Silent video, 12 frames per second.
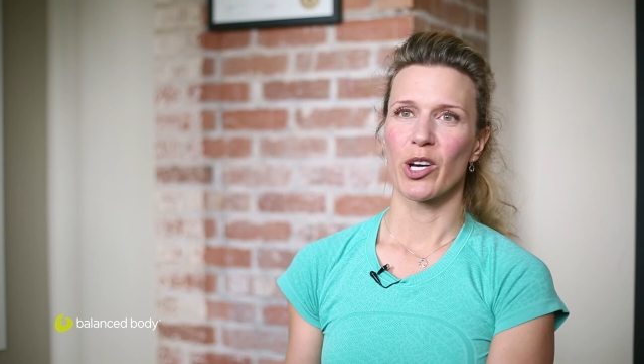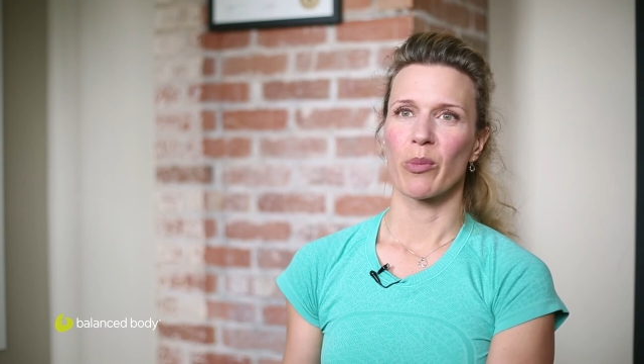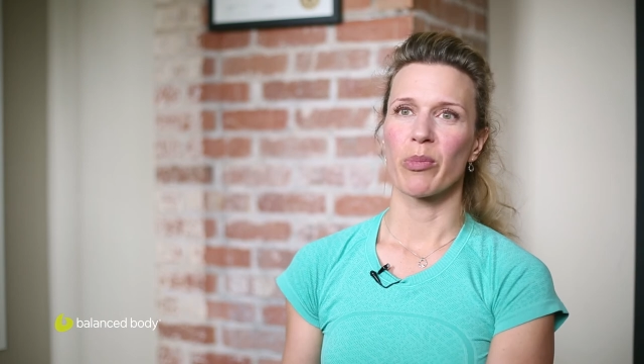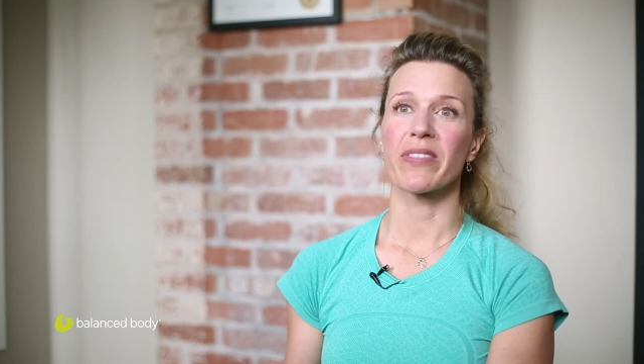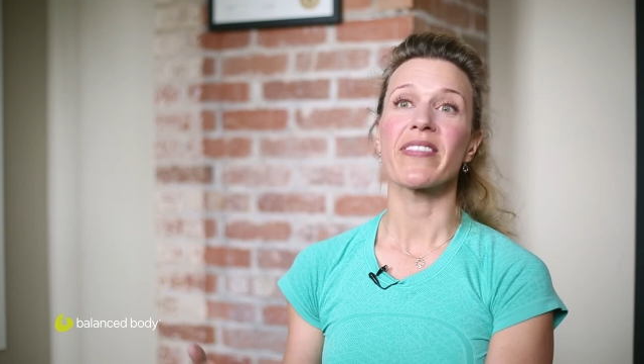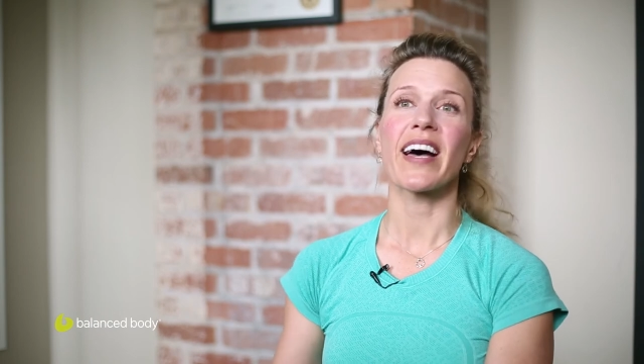
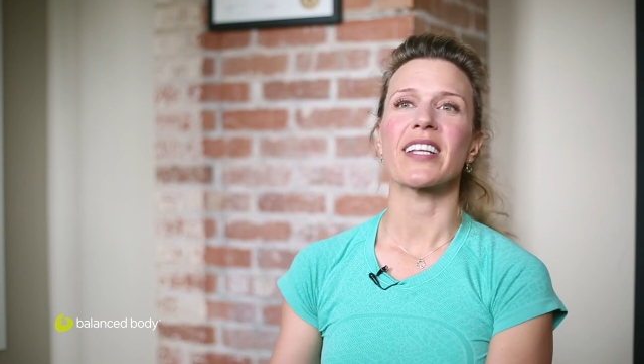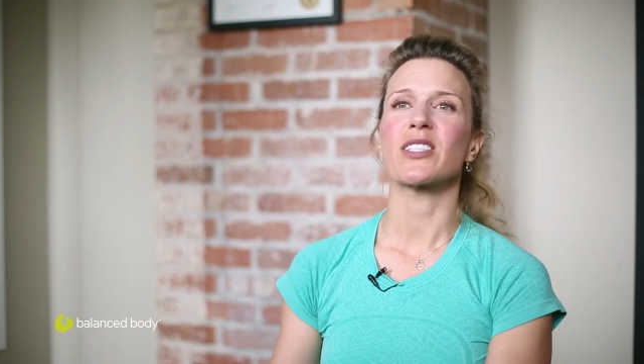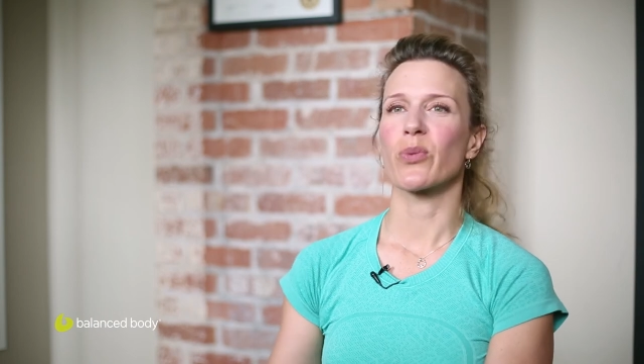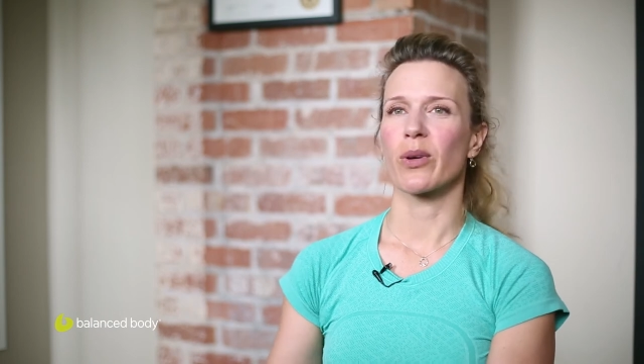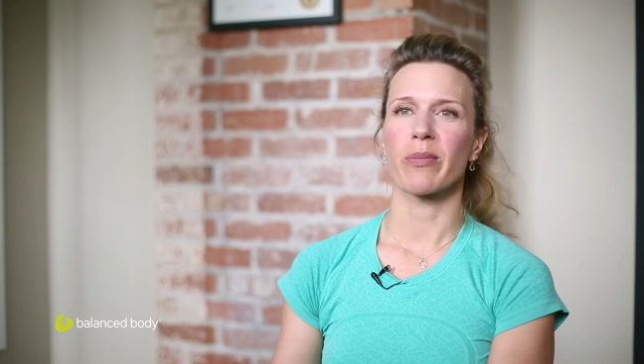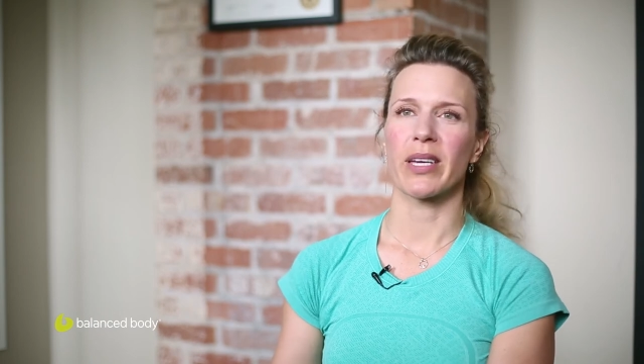but
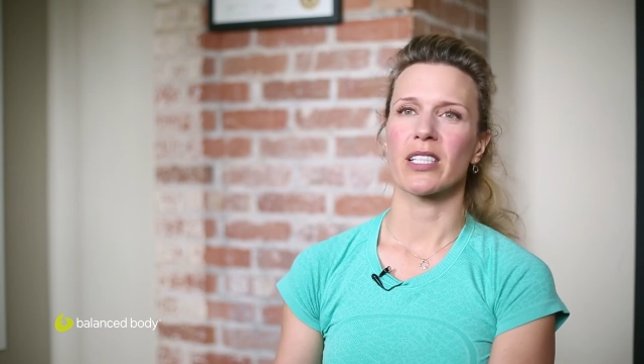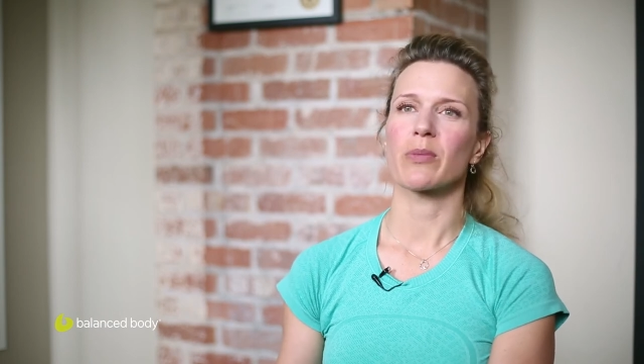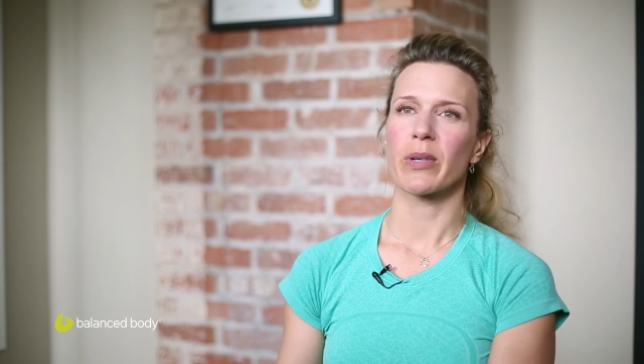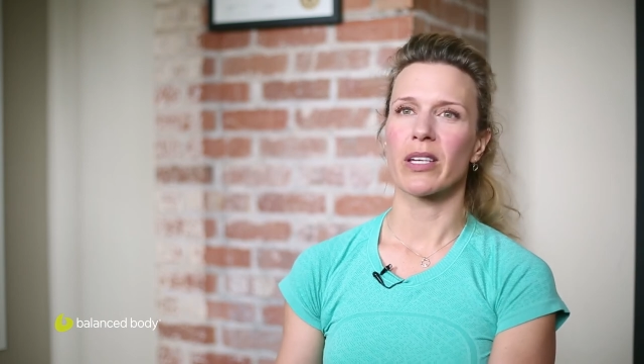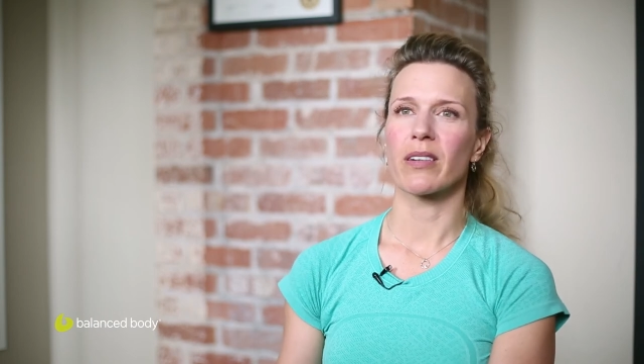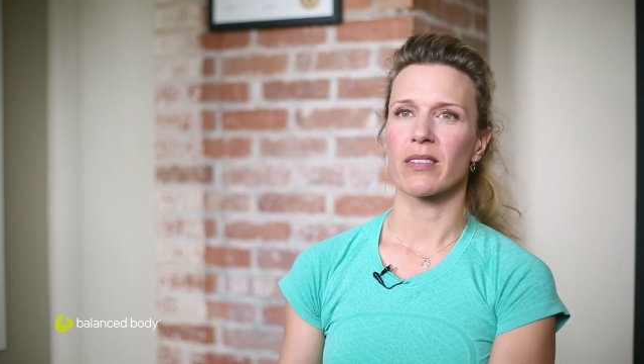that's what makes
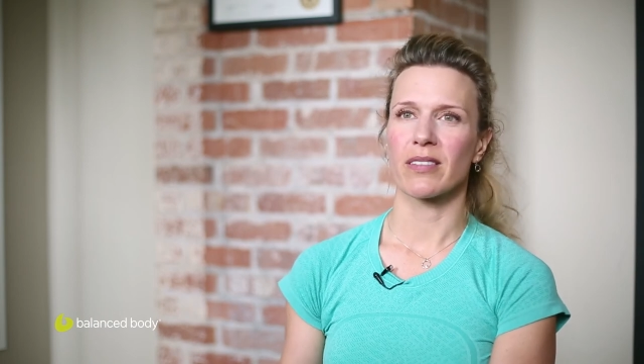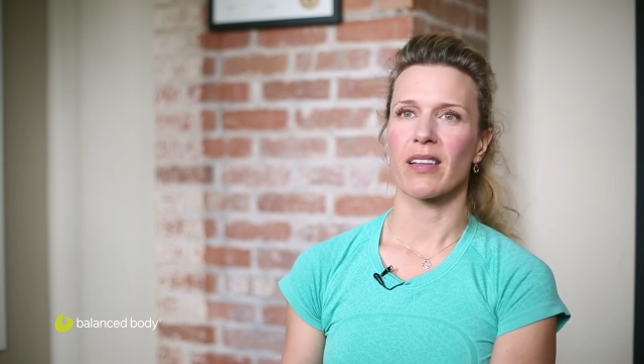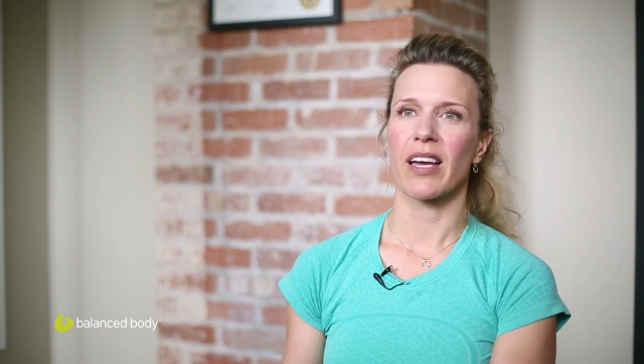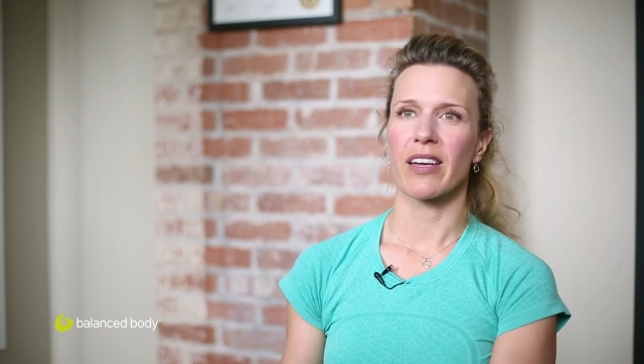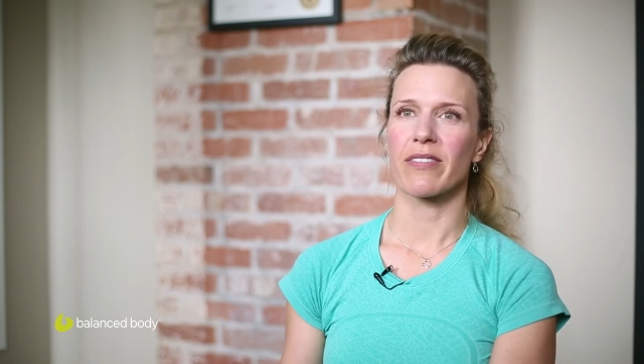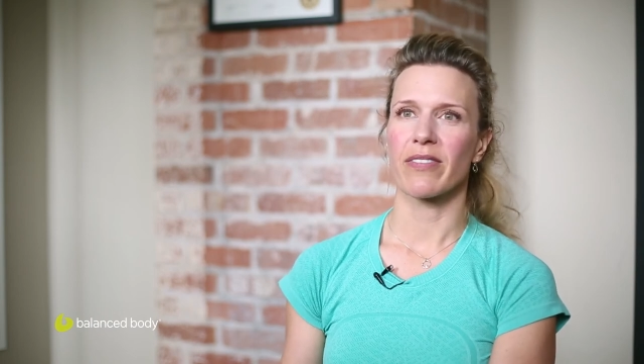Peter's
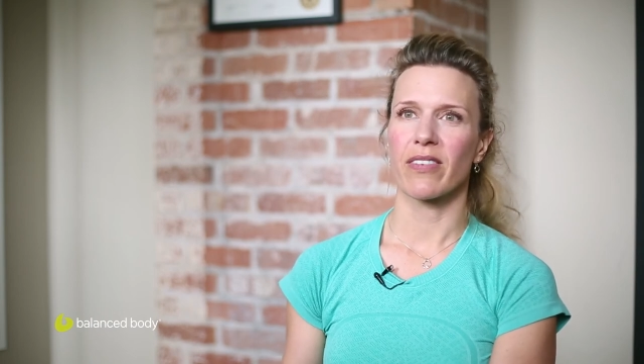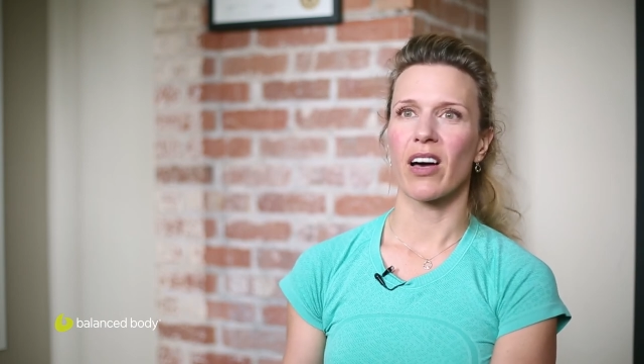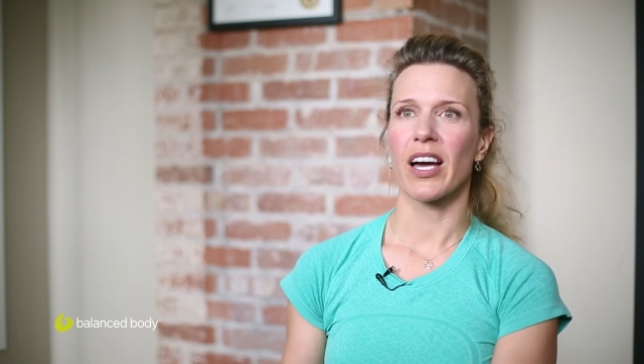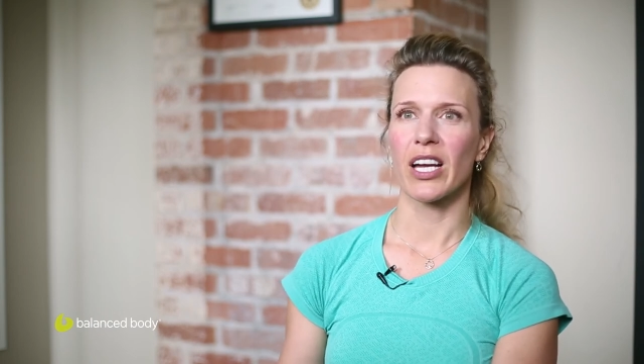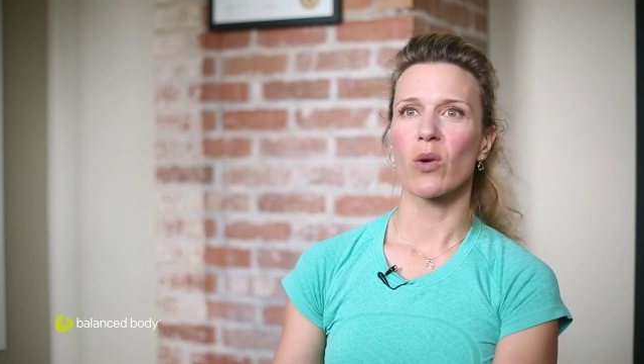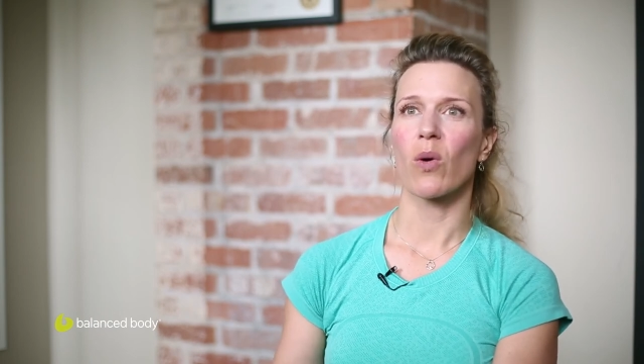life
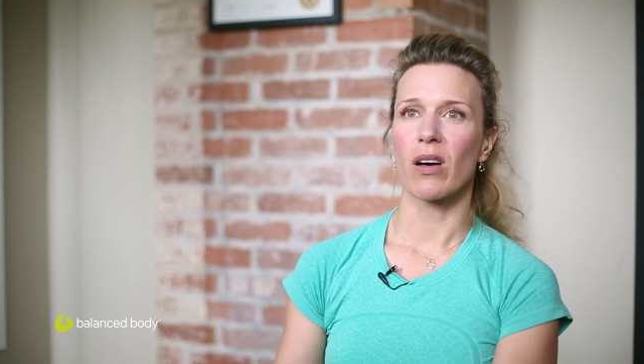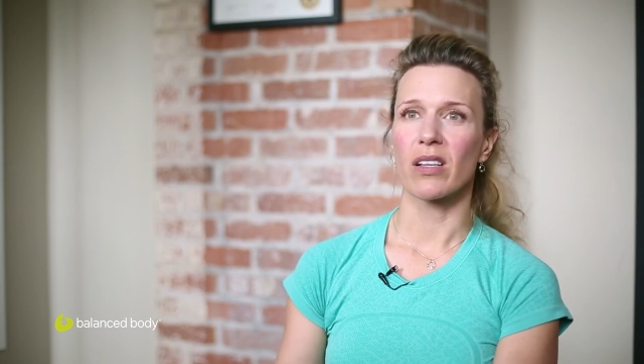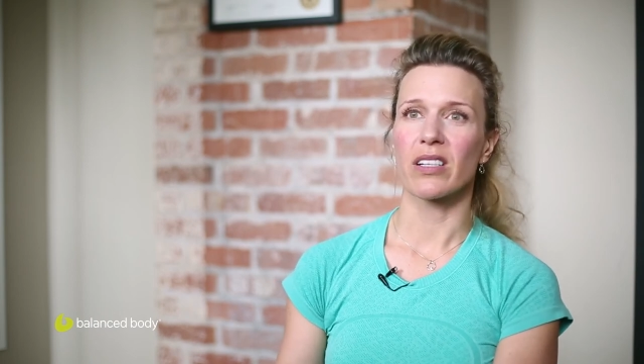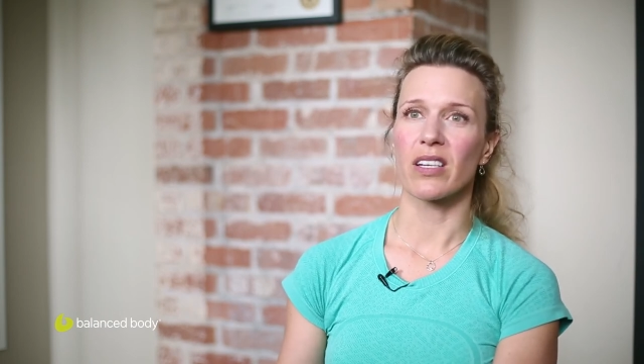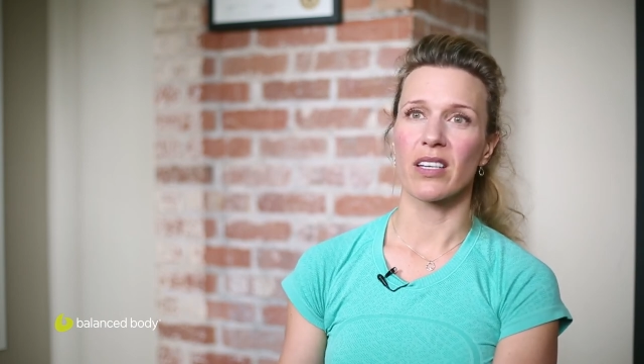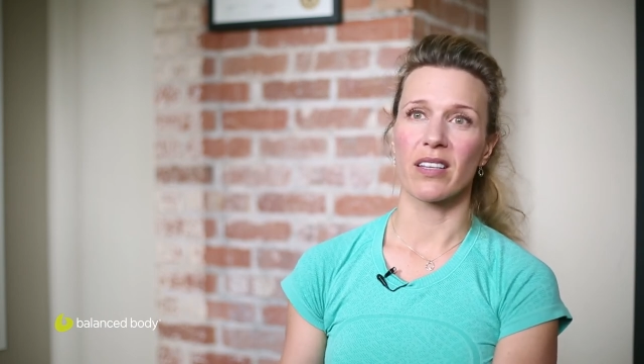high quality,